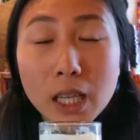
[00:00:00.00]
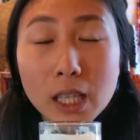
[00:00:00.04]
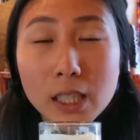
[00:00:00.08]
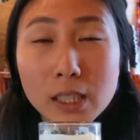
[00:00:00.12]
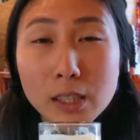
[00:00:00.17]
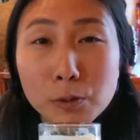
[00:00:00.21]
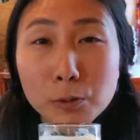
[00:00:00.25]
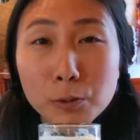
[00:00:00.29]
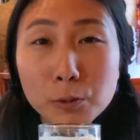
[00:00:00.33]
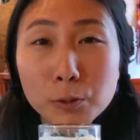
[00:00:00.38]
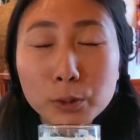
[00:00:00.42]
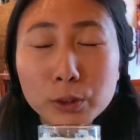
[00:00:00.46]

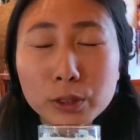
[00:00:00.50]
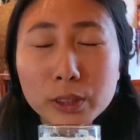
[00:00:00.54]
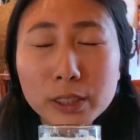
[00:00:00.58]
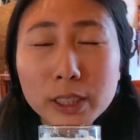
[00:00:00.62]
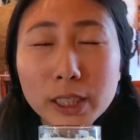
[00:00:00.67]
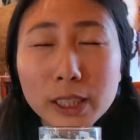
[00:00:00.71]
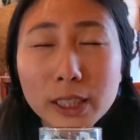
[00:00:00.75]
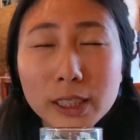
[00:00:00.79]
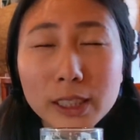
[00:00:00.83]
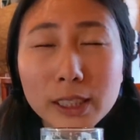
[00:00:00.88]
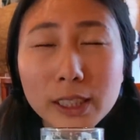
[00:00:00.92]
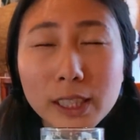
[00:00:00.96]
It's a
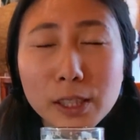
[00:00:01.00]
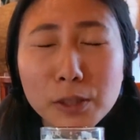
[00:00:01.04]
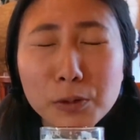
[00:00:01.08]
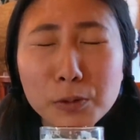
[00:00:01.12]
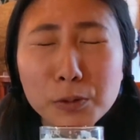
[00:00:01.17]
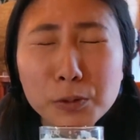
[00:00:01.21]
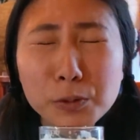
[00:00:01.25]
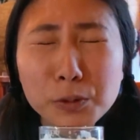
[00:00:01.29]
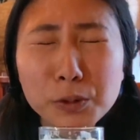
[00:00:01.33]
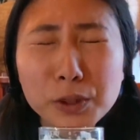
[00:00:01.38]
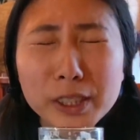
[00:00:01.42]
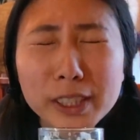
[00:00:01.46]
really,
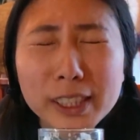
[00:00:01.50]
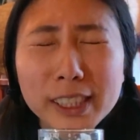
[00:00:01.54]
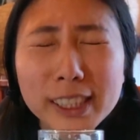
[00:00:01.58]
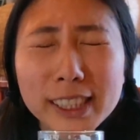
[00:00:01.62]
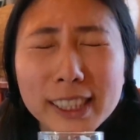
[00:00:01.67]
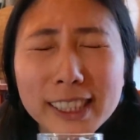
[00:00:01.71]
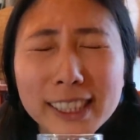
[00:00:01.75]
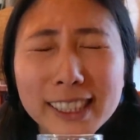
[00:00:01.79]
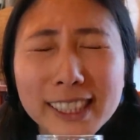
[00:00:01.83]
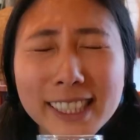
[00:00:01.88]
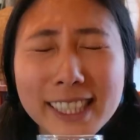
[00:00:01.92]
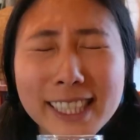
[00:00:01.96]

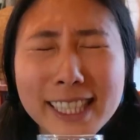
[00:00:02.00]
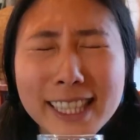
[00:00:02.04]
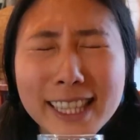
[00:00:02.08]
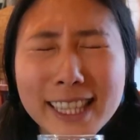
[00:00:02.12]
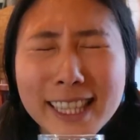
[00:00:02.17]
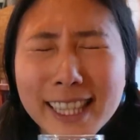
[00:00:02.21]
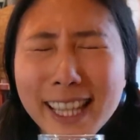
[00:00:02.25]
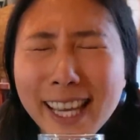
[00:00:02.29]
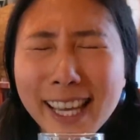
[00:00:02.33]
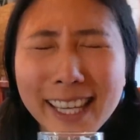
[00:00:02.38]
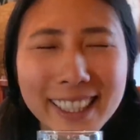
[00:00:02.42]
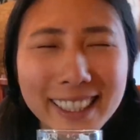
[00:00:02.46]
really
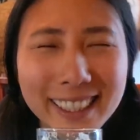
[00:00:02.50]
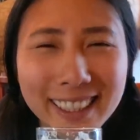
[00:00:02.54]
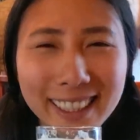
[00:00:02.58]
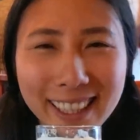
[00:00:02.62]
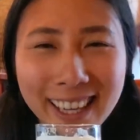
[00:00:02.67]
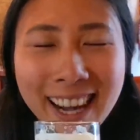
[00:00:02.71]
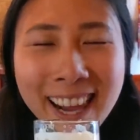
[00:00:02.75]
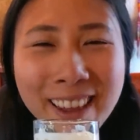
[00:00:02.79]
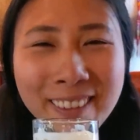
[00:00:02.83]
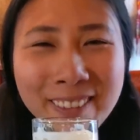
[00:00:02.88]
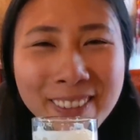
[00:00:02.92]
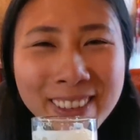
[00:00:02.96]
light
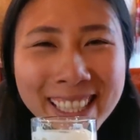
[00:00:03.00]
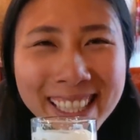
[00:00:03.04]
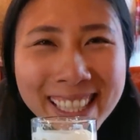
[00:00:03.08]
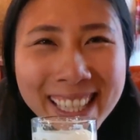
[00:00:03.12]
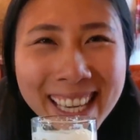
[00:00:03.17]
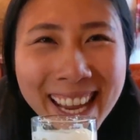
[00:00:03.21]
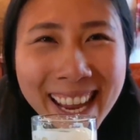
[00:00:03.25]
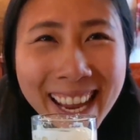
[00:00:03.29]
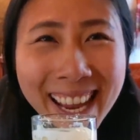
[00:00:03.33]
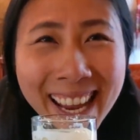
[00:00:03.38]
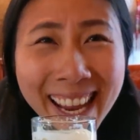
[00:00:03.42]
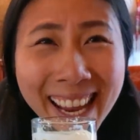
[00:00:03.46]

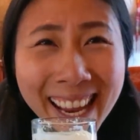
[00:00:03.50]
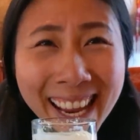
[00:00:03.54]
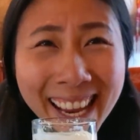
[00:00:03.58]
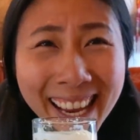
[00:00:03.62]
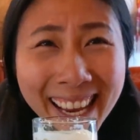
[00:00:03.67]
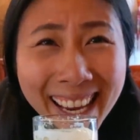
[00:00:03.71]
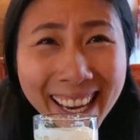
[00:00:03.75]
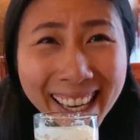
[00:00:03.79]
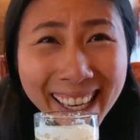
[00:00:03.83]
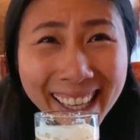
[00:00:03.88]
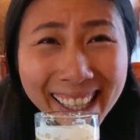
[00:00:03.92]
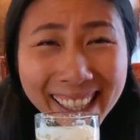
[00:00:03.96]

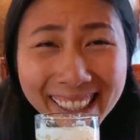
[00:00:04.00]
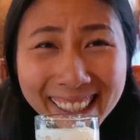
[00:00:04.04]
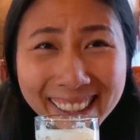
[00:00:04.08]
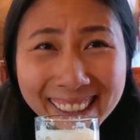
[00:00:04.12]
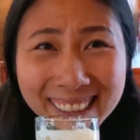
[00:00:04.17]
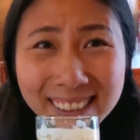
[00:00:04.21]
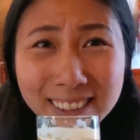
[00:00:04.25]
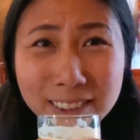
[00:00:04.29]
lemonade.